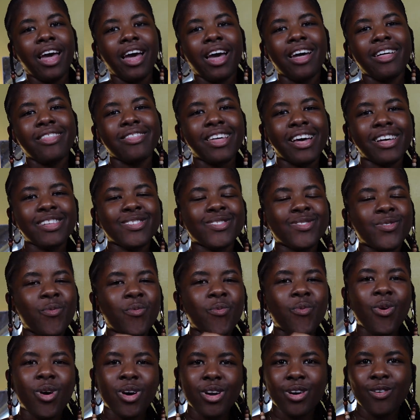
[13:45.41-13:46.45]
And that's
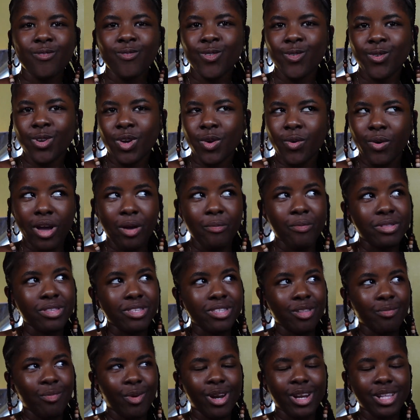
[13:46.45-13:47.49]
one of the requirements
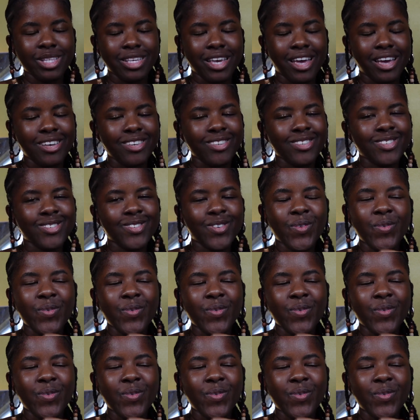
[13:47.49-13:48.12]
to monetize.